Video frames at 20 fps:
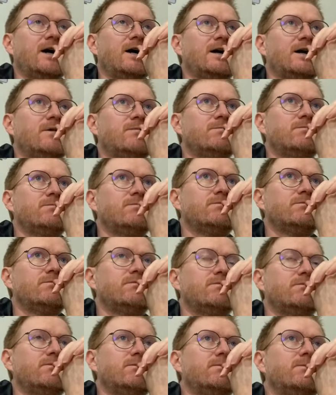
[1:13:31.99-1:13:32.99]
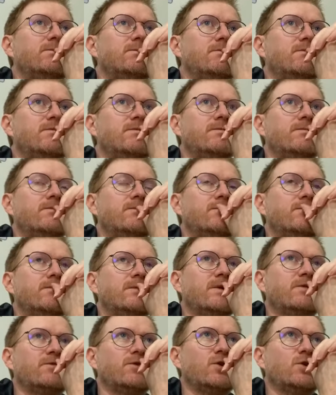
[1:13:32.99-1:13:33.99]
A
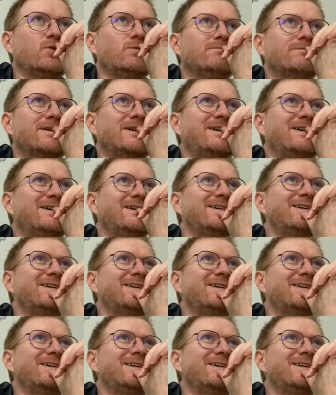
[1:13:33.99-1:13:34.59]
few.